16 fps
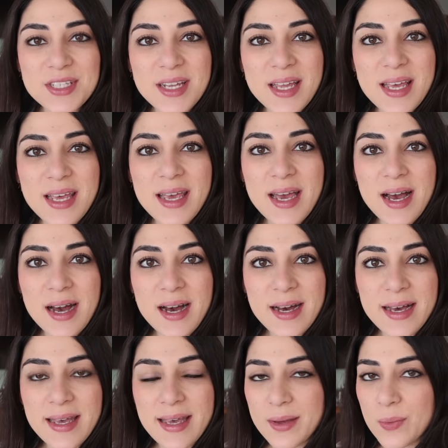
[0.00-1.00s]
today
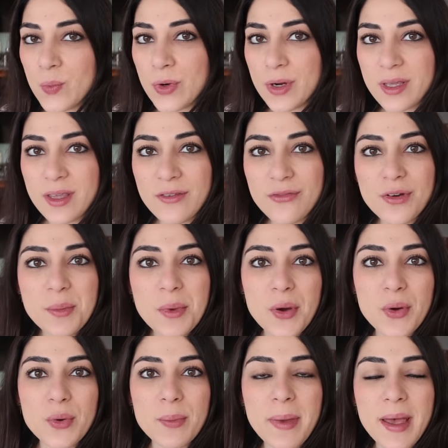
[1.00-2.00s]
I am working from
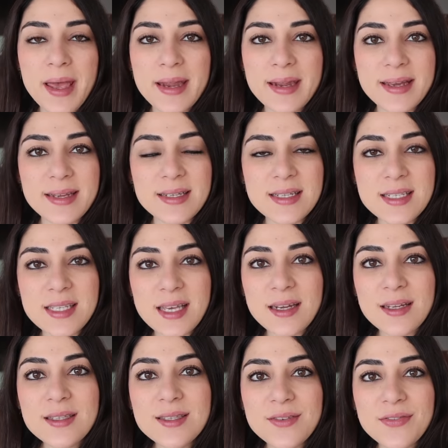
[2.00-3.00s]
home and I
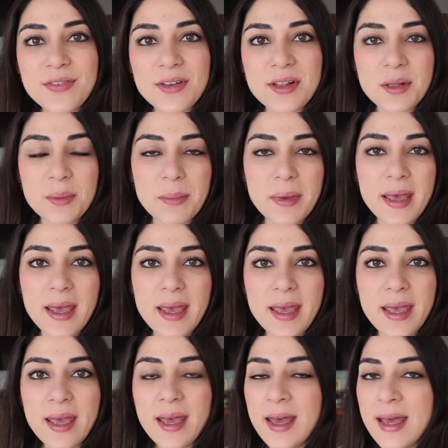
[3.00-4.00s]
decided to film
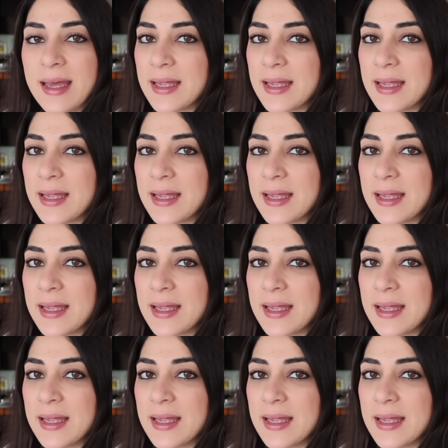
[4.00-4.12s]
a